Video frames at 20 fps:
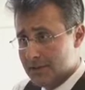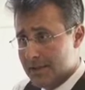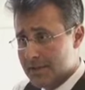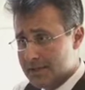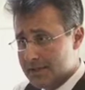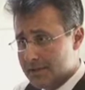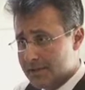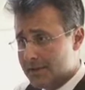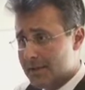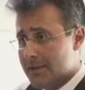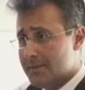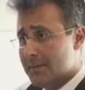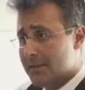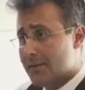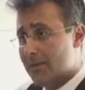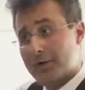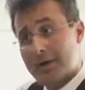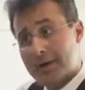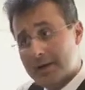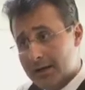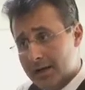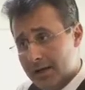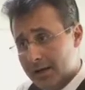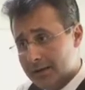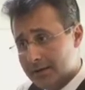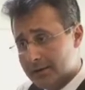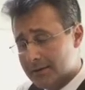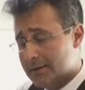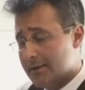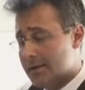laser treatment of any
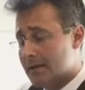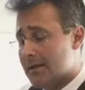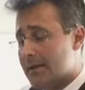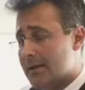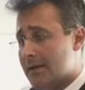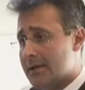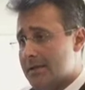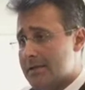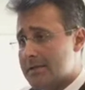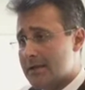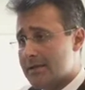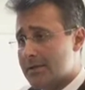kind, is